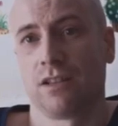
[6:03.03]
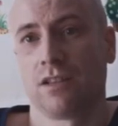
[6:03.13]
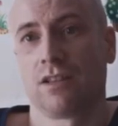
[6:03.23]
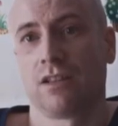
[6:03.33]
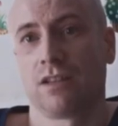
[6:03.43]
and
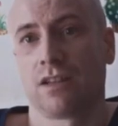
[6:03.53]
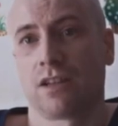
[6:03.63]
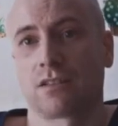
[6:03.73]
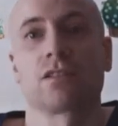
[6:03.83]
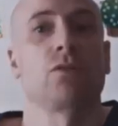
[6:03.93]
it
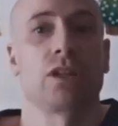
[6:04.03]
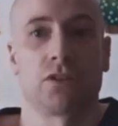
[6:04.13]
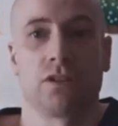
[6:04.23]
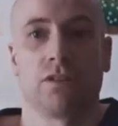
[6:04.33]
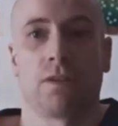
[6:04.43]
asks a
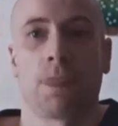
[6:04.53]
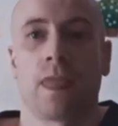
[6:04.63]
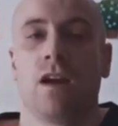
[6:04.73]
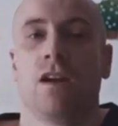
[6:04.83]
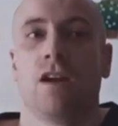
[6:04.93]
question.
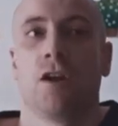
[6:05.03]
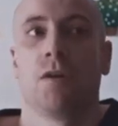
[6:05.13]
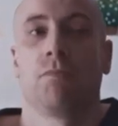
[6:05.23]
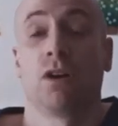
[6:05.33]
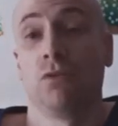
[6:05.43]

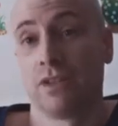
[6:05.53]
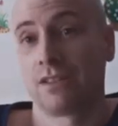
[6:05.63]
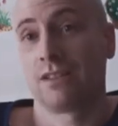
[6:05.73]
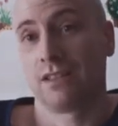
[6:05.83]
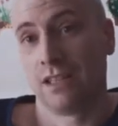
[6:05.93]
But on
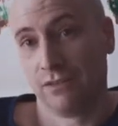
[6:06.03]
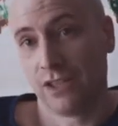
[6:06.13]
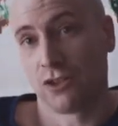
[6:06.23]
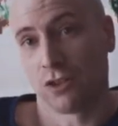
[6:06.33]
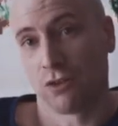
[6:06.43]
this
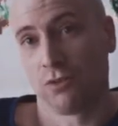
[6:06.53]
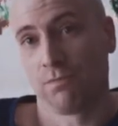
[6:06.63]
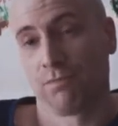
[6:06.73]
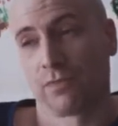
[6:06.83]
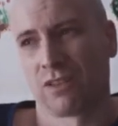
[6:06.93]
TV show,
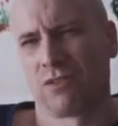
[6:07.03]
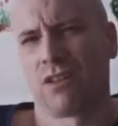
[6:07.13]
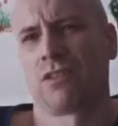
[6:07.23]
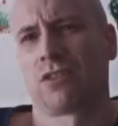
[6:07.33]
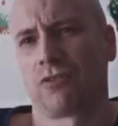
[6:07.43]

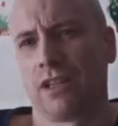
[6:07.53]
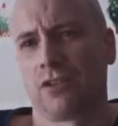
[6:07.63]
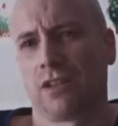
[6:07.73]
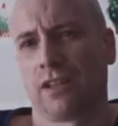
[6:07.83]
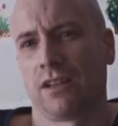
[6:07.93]
rather
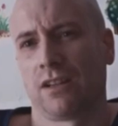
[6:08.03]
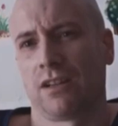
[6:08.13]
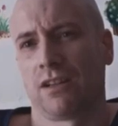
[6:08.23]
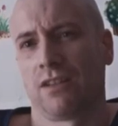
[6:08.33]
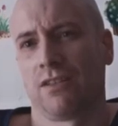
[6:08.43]
strangely,
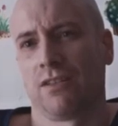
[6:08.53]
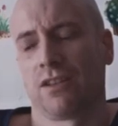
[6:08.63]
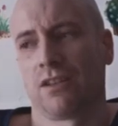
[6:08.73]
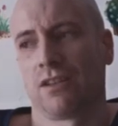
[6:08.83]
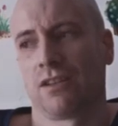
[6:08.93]

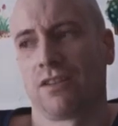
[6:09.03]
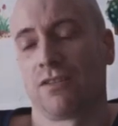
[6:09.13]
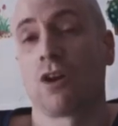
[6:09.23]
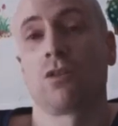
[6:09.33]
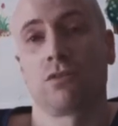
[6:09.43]
the
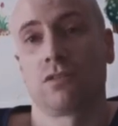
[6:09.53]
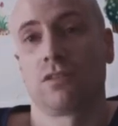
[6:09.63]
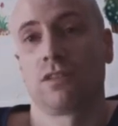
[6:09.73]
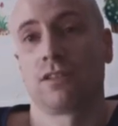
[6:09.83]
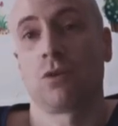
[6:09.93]

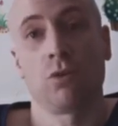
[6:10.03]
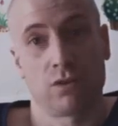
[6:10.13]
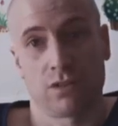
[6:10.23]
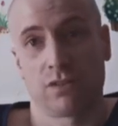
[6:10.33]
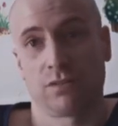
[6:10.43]
host is a
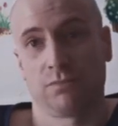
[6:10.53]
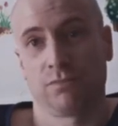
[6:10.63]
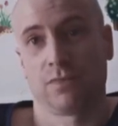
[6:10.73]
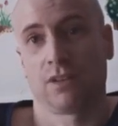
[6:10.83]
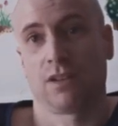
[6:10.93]
horse.
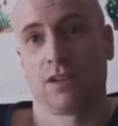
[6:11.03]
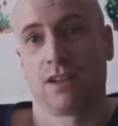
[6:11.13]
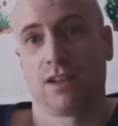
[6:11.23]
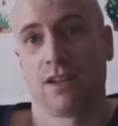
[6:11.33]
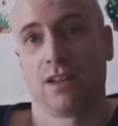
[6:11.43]

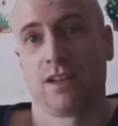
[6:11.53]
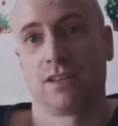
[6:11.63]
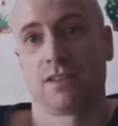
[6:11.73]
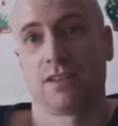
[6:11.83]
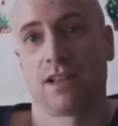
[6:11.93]

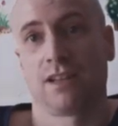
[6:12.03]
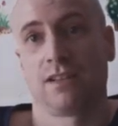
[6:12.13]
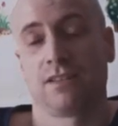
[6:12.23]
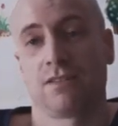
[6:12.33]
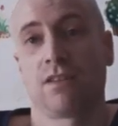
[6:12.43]
And that
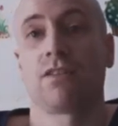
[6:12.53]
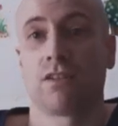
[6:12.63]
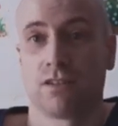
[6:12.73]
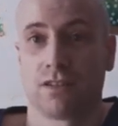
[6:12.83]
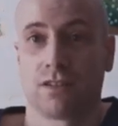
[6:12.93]
is the
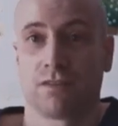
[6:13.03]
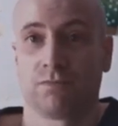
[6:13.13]
third